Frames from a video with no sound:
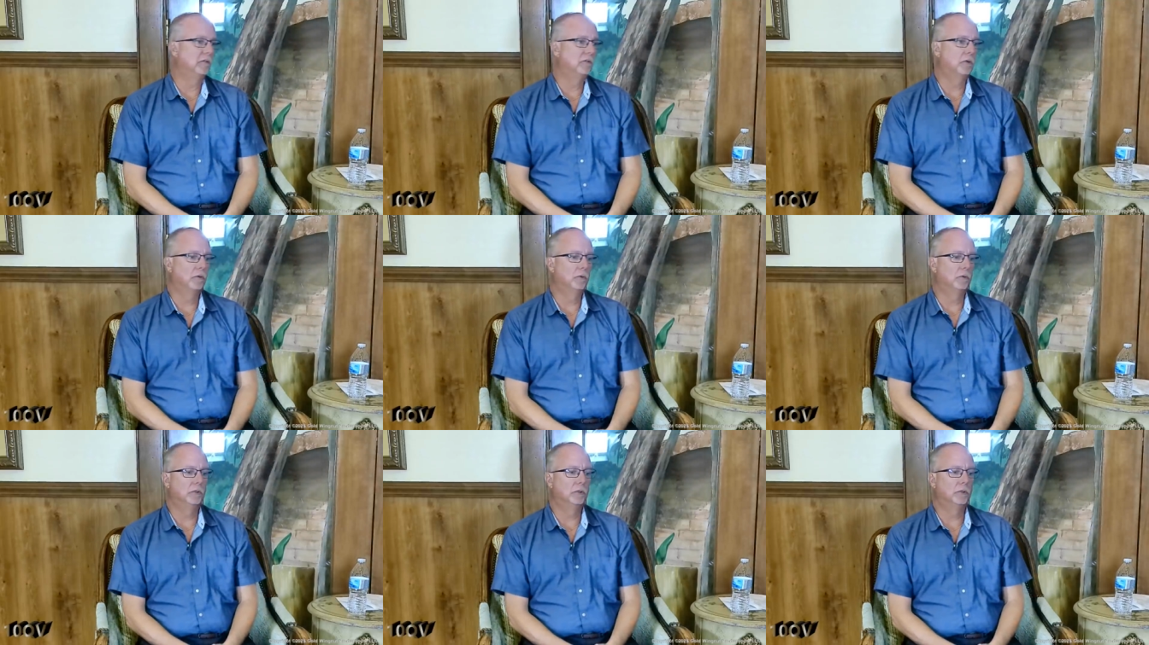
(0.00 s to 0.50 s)

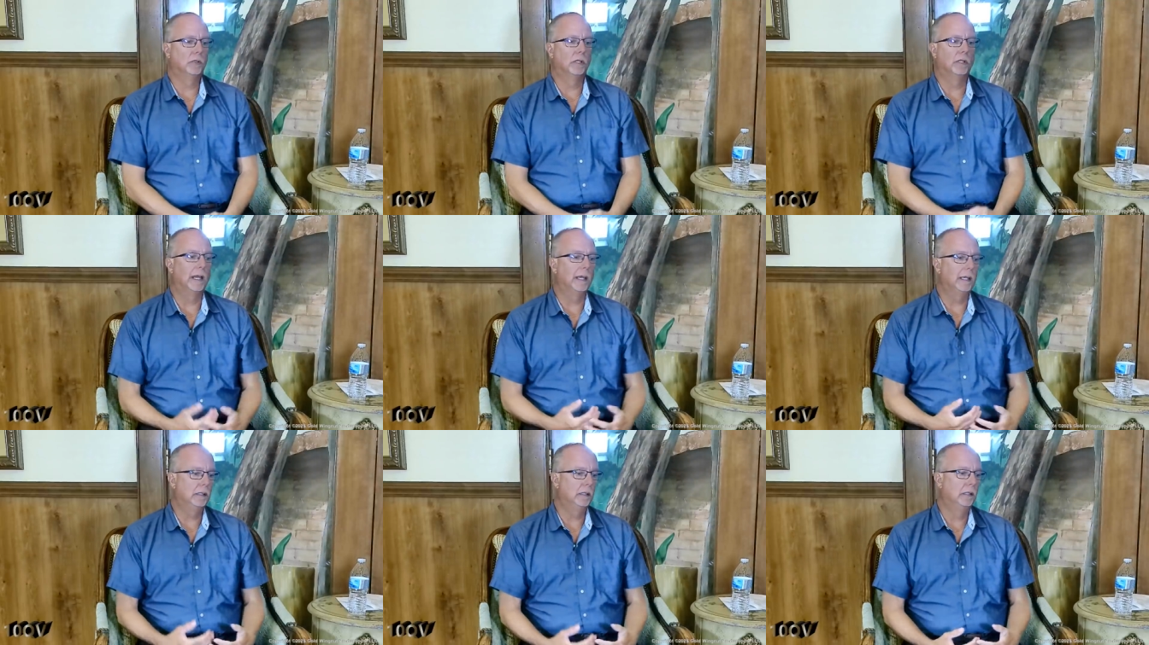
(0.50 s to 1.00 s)
So, you know, the
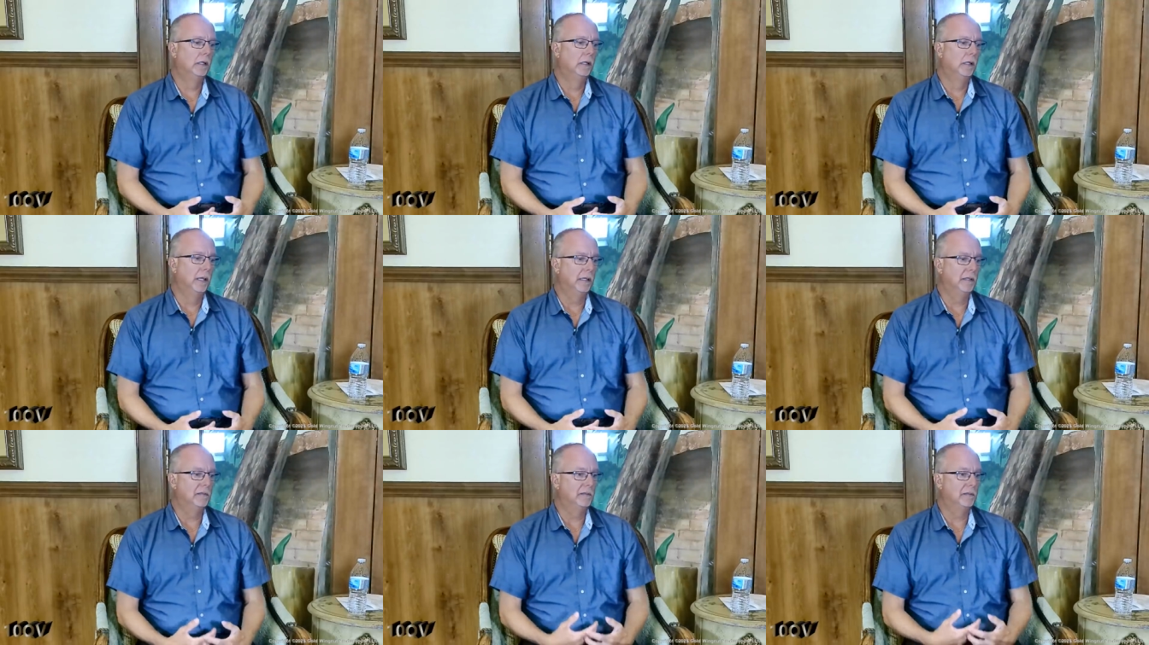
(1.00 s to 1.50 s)
light
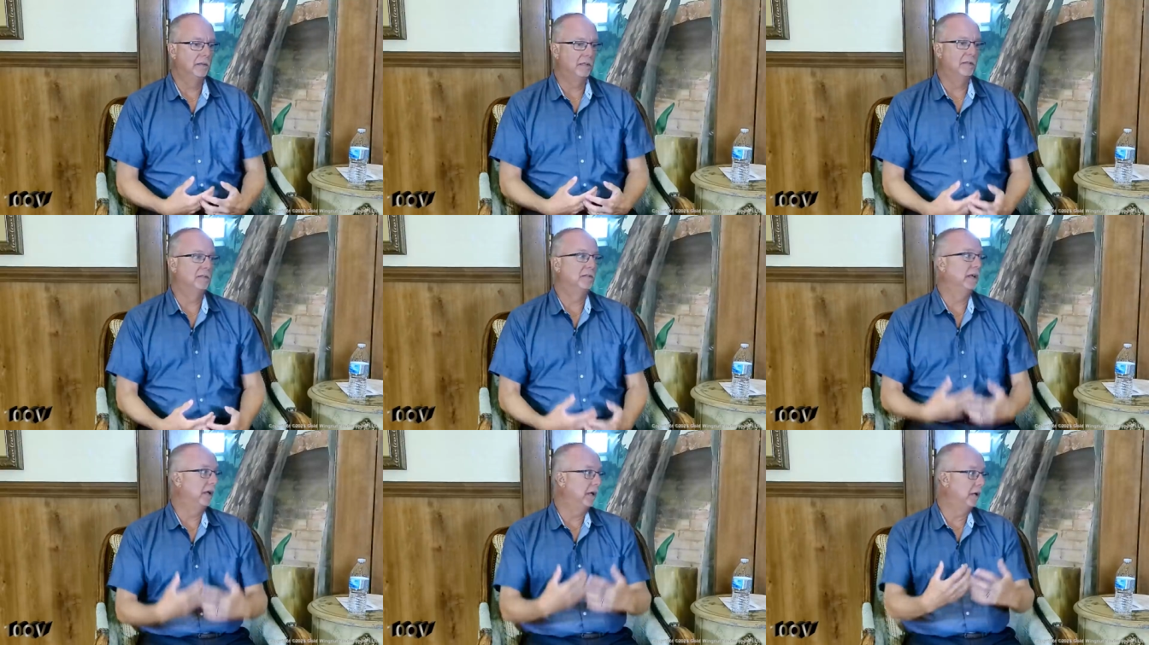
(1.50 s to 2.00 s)
is
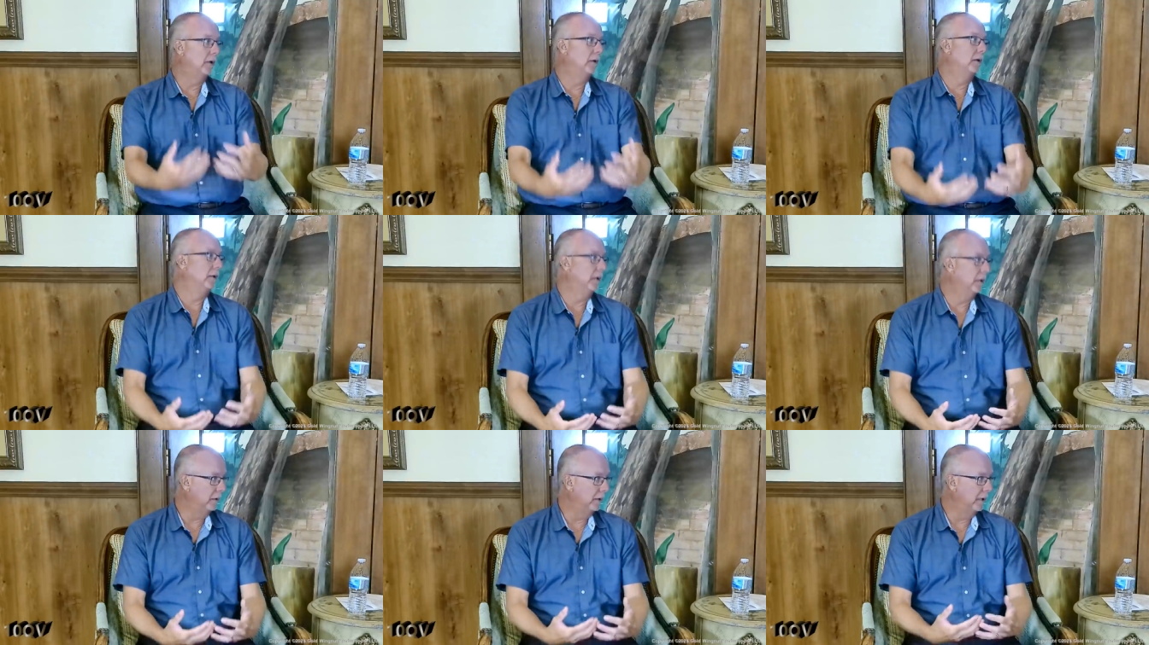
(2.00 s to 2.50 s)
there
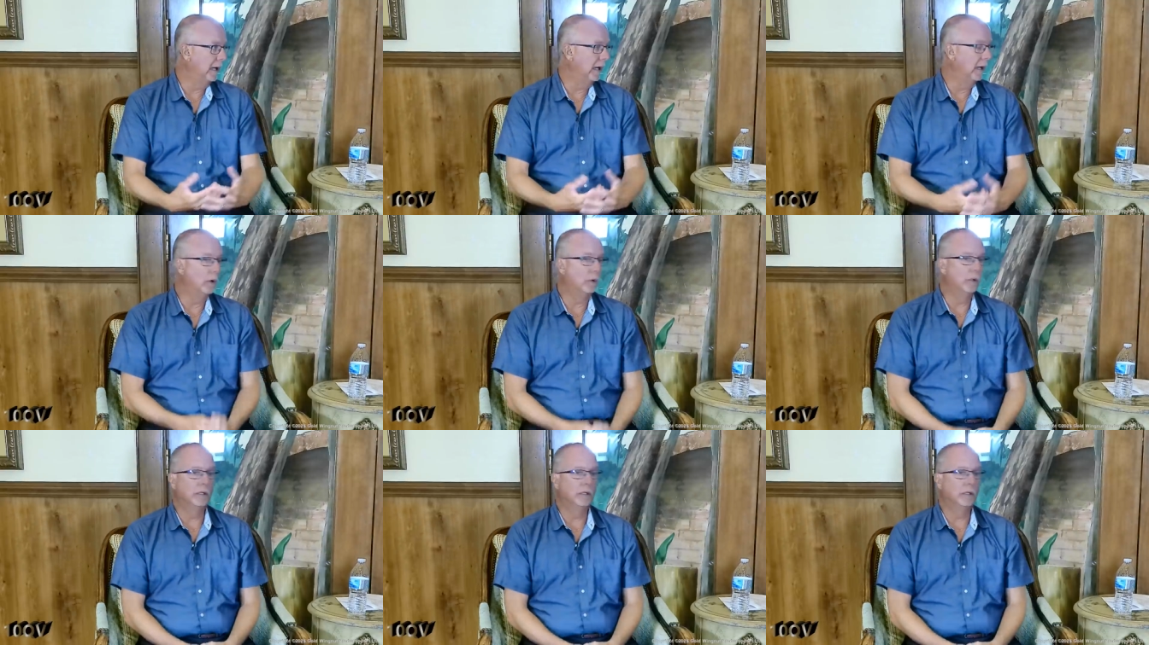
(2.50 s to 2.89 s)
and now,